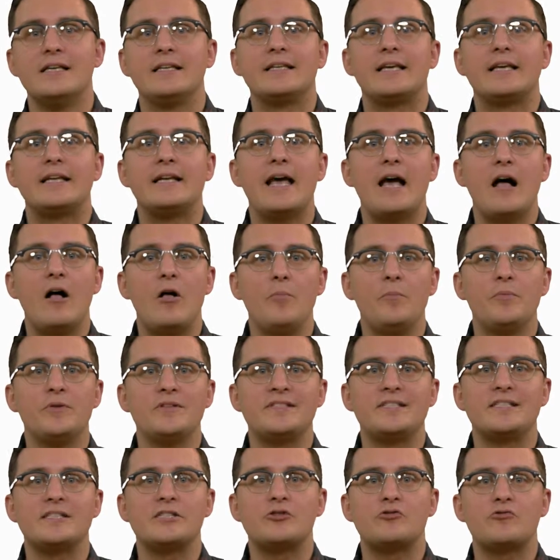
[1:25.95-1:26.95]
can help
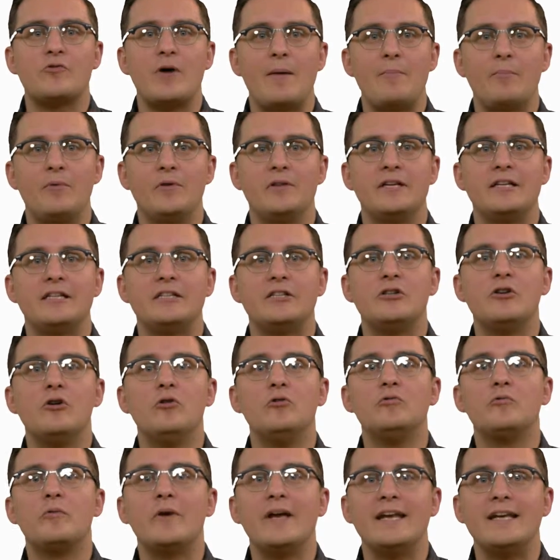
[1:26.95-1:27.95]
us extrapolate
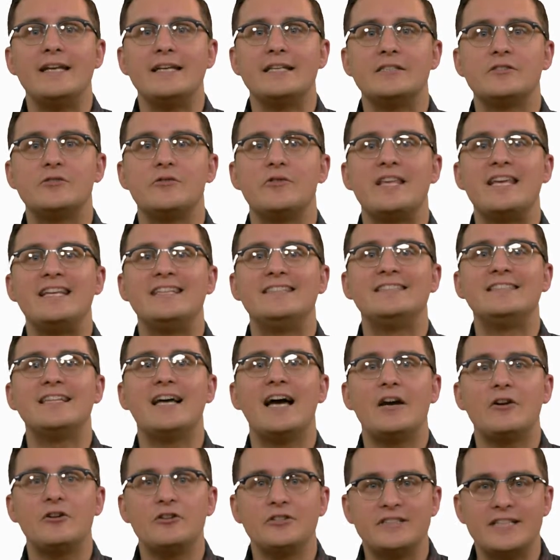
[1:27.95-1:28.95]
known ratings to the
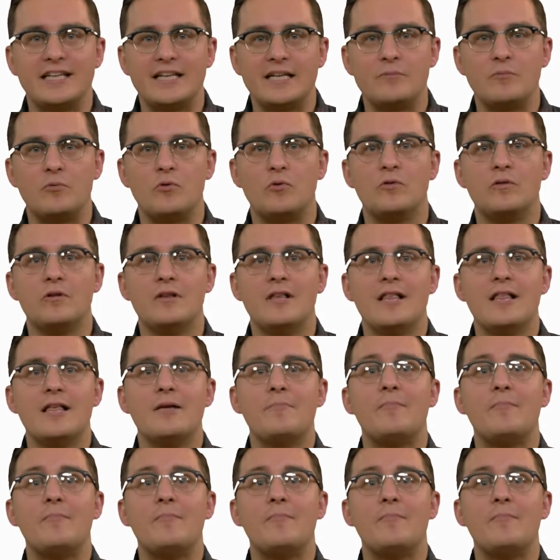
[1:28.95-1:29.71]
entire table